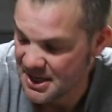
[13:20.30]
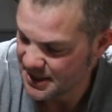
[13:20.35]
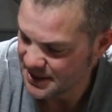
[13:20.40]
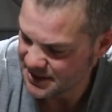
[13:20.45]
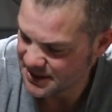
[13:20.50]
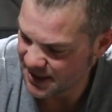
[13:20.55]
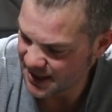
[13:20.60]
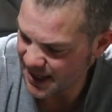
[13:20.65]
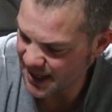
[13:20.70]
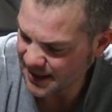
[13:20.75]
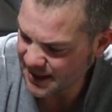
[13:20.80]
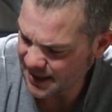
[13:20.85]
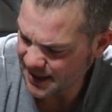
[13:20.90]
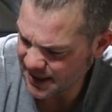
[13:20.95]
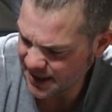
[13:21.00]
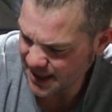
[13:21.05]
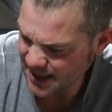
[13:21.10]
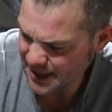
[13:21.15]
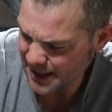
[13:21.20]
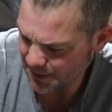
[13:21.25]
So another
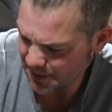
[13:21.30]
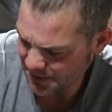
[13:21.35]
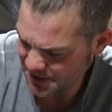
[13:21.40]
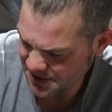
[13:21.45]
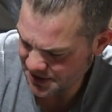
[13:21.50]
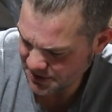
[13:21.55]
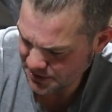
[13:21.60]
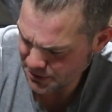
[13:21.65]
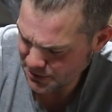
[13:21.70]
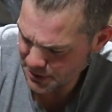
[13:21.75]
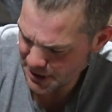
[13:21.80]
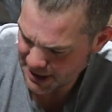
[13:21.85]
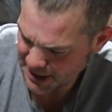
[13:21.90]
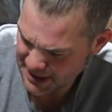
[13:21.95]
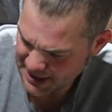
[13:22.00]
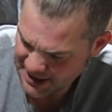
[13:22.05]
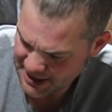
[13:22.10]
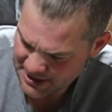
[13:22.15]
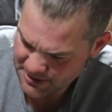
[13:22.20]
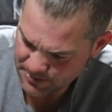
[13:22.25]
thing that we do
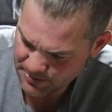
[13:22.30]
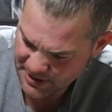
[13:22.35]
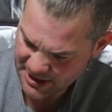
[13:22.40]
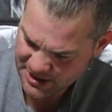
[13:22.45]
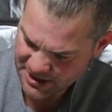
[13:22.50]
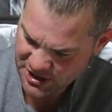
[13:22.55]
is we